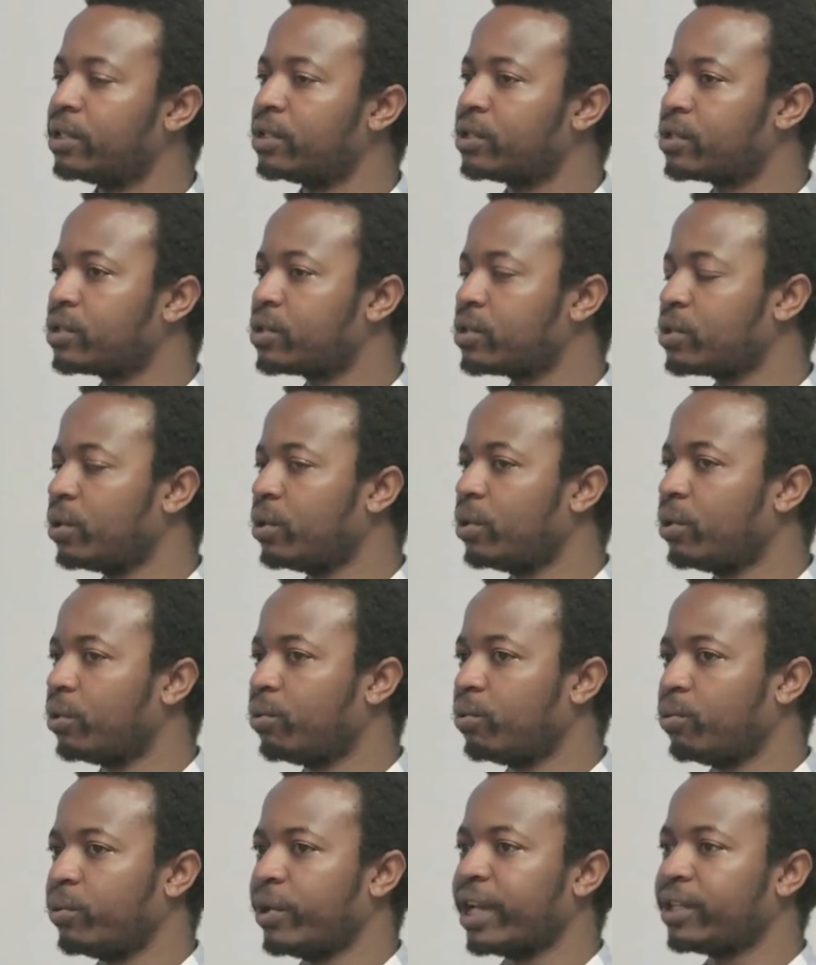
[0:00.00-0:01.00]
So
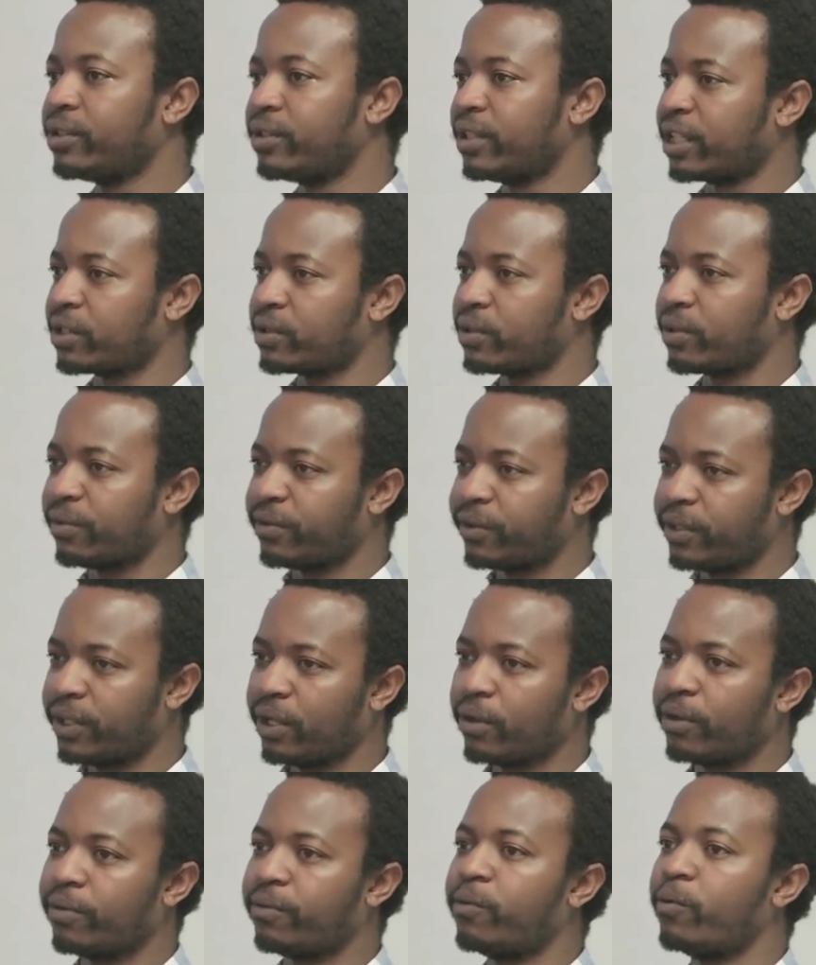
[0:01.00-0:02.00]
we had to like sort of
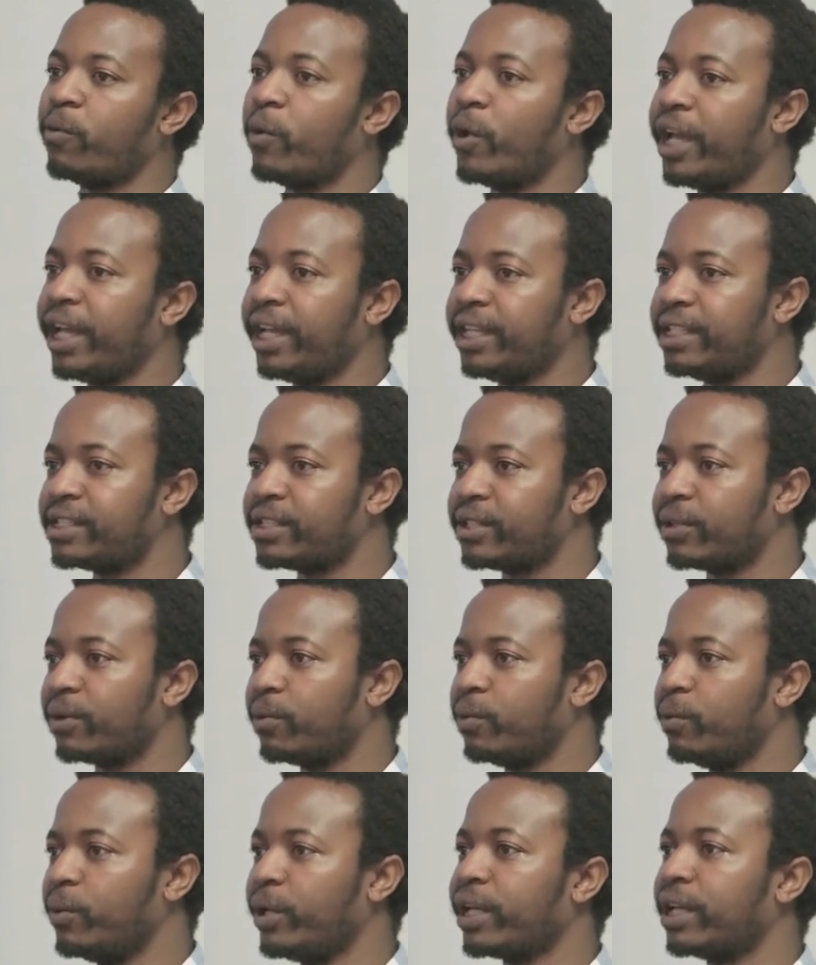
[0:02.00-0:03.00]
think of ways
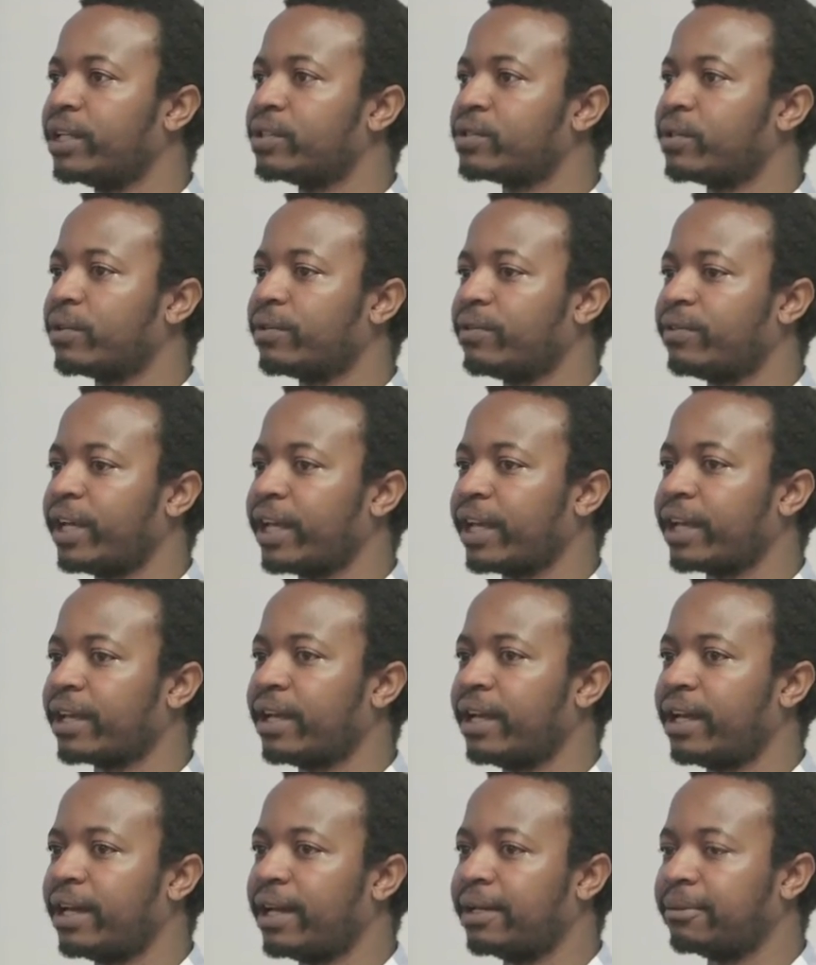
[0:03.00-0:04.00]
we can sort of like
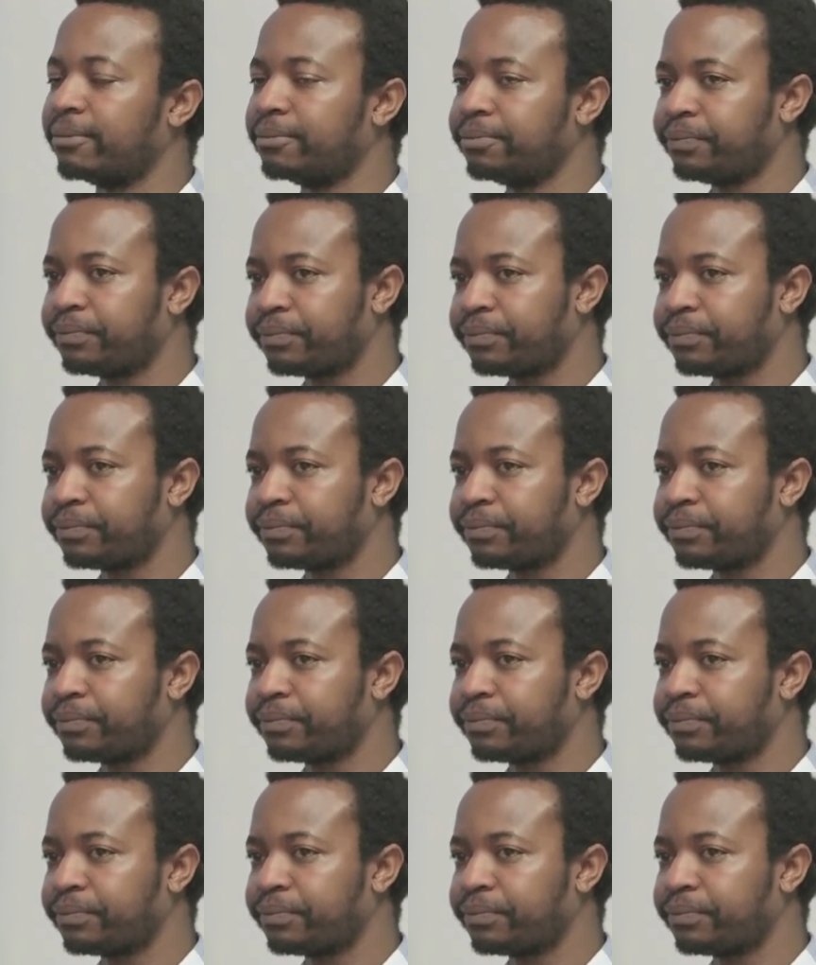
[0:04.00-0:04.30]
uh,